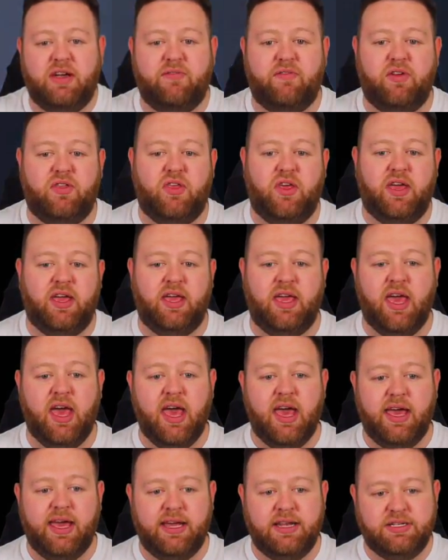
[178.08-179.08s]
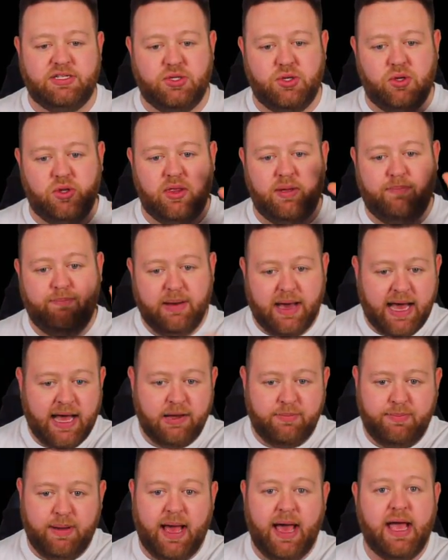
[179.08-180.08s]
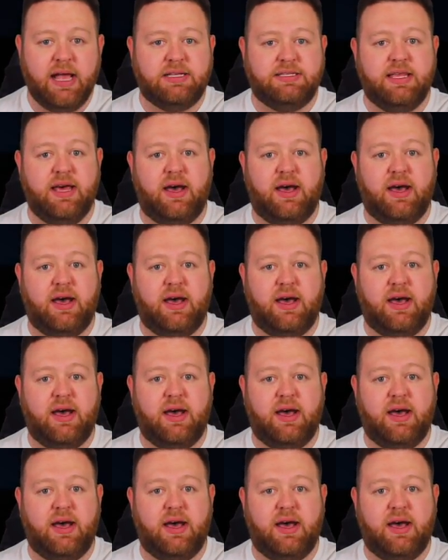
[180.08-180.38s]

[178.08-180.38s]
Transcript: everything into the bad packs